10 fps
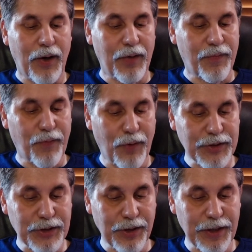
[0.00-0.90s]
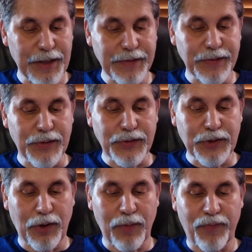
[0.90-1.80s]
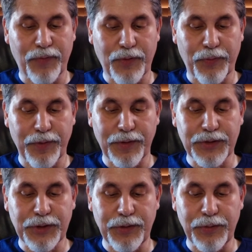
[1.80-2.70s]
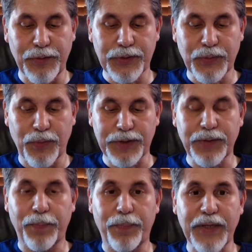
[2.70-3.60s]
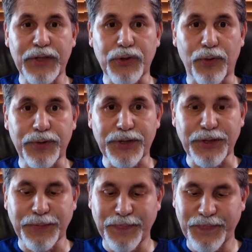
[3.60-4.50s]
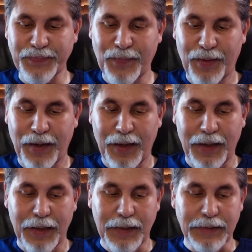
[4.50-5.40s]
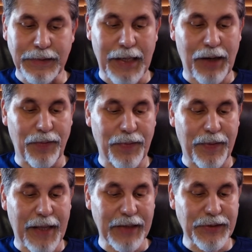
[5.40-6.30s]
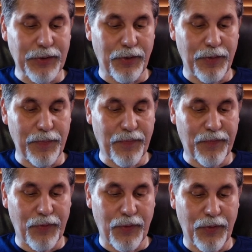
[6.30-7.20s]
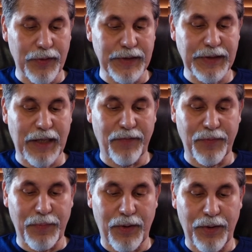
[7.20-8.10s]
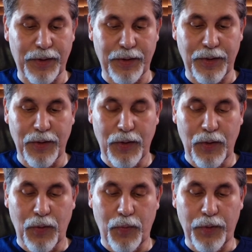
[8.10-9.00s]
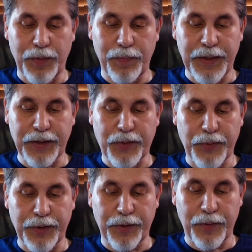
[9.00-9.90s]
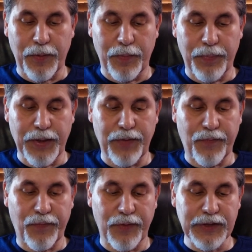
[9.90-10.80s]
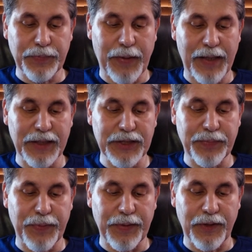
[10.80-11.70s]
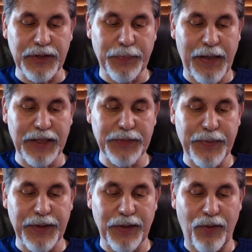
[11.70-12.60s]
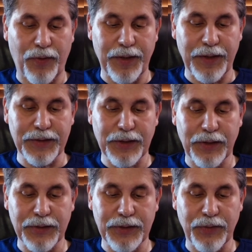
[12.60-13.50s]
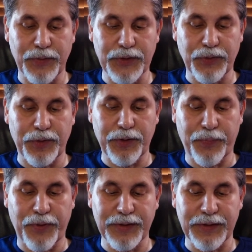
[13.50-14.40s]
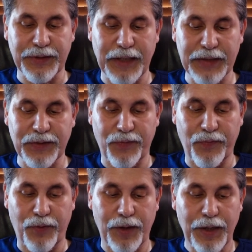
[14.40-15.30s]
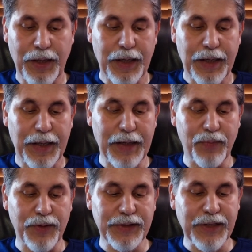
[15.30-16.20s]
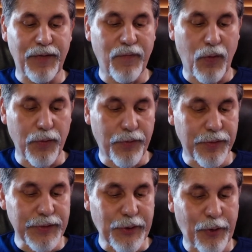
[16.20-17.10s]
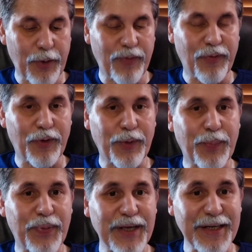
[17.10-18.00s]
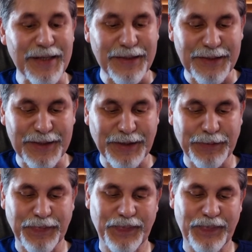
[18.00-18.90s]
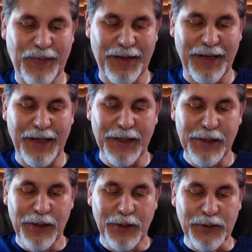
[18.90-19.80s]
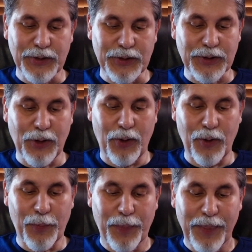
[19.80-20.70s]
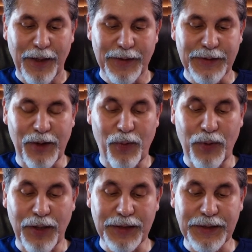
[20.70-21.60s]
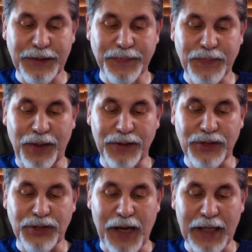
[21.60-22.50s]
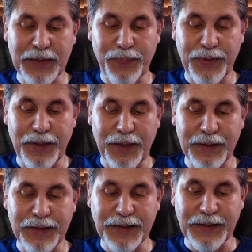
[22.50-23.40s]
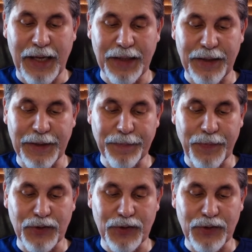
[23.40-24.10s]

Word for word: Unfortunately, the term for critter she used was bichos. Now, that term for her in South America would mean critter, but for Spanish speak the Spanish speaking audience she was doing the presentation for, it was a vulgar term for penis. So there was uh, shocked but understanding.